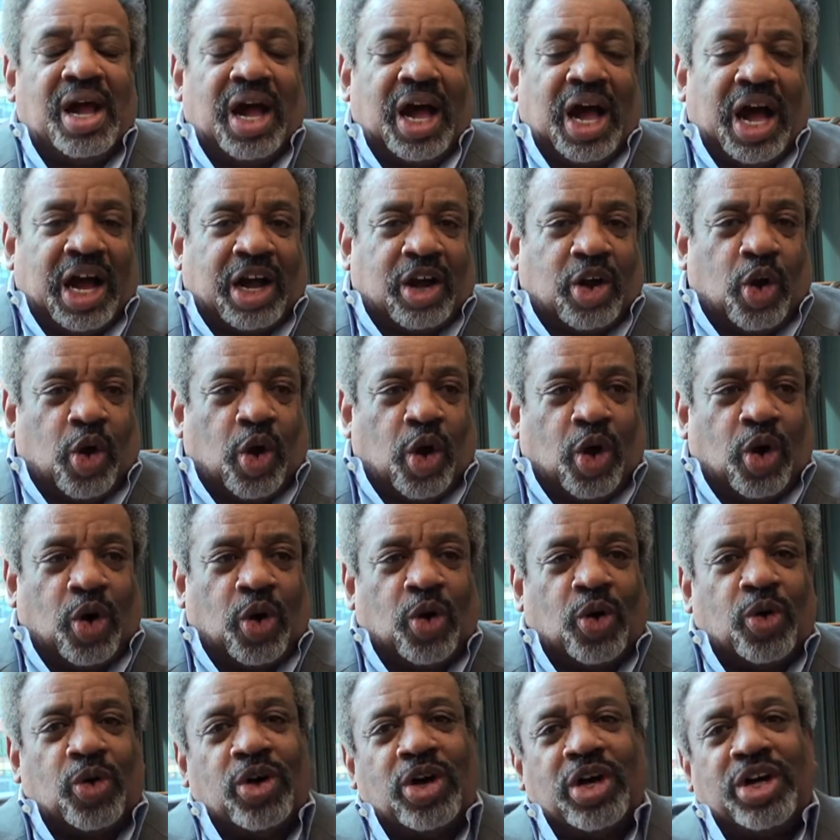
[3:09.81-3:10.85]

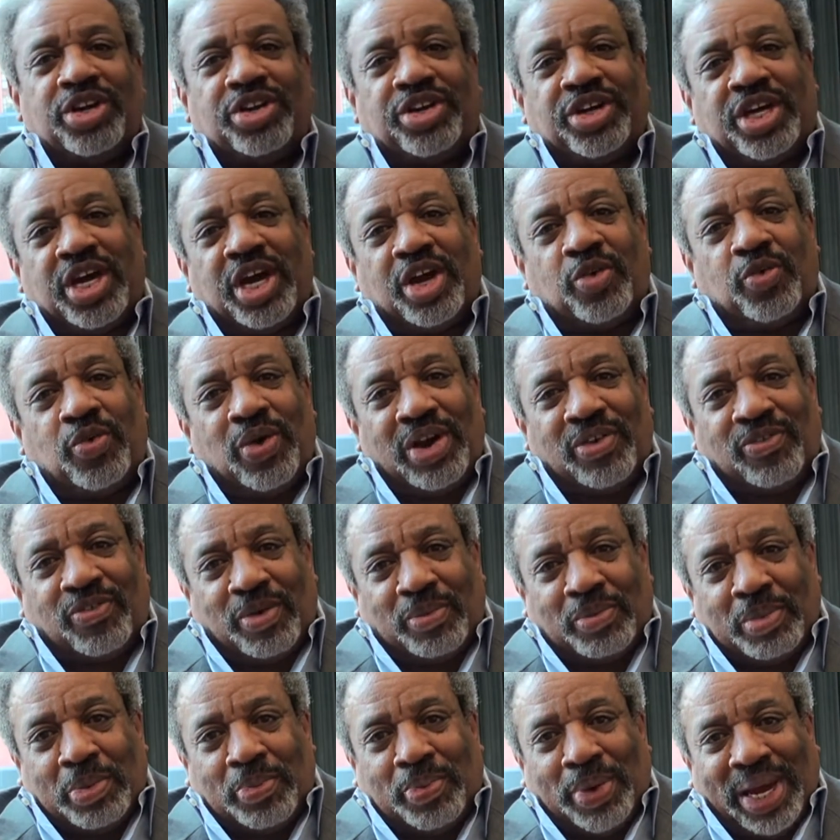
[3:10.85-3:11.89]
alcohol to get away
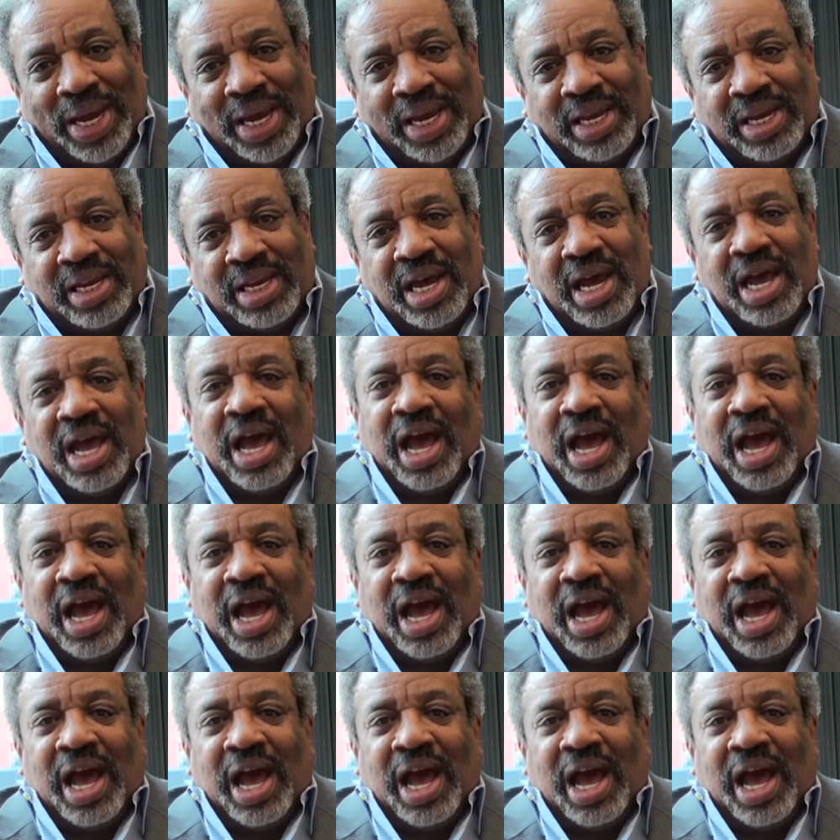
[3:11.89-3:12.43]
from the pain.